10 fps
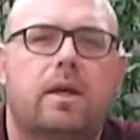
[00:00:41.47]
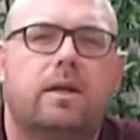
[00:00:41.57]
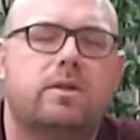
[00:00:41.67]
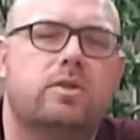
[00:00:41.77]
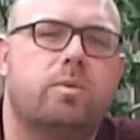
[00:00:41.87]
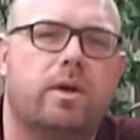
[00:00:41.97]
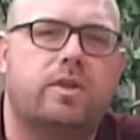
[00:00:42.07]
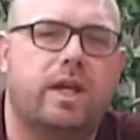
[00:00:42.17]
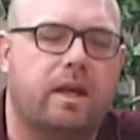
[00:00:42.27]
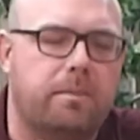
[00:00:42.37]
Just worth
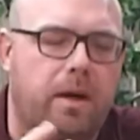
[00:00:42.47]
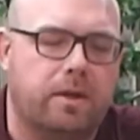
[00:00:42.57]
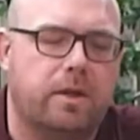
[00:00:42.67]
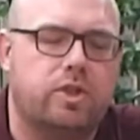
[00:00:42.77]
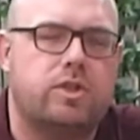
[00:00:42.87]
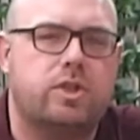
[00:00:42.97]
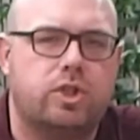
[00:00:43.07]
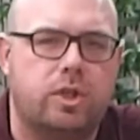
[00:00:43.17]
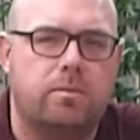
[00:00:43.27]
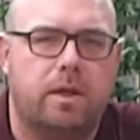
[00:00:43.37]
checking, but I'm going to just
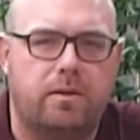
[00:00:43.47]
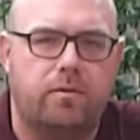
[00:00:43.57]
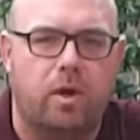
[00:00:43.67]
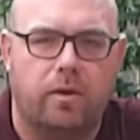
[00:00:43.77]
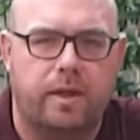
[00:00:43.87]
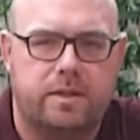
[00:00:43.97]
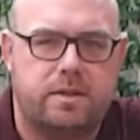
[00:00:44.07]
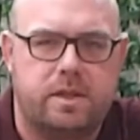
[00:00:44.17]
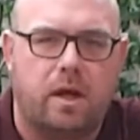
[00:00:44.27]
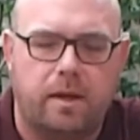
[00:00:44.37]
assume that you've got this
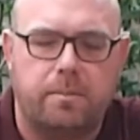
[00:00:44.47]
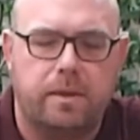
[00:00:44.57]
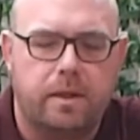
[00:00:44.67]
type,